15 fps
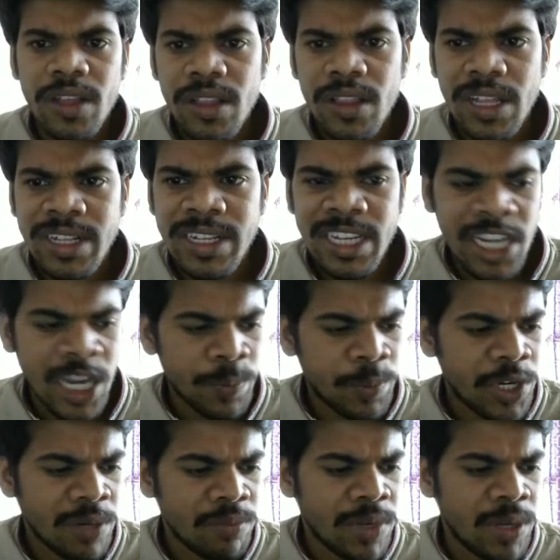The C
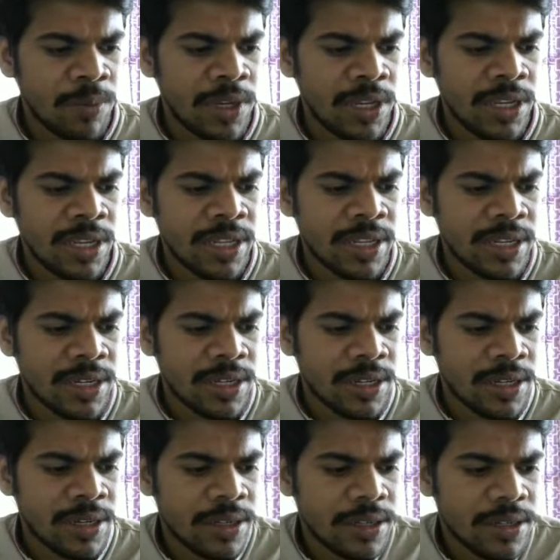option maybe is
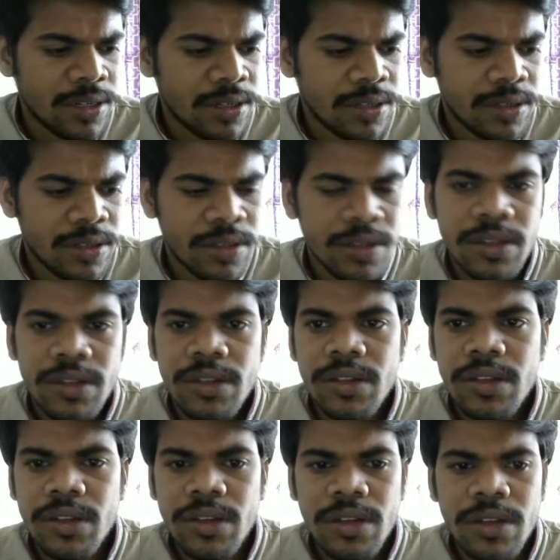
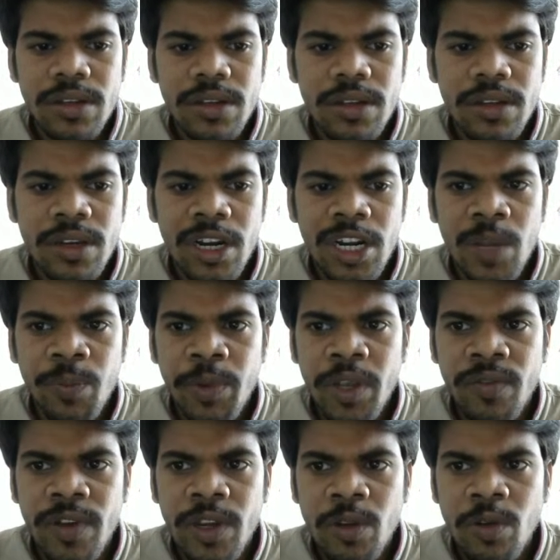not
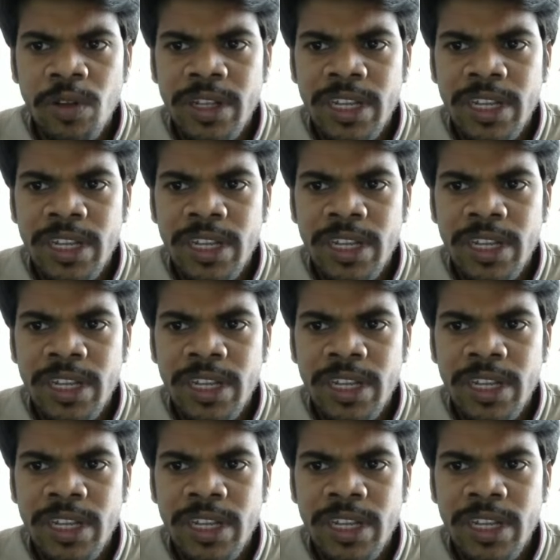appear for you.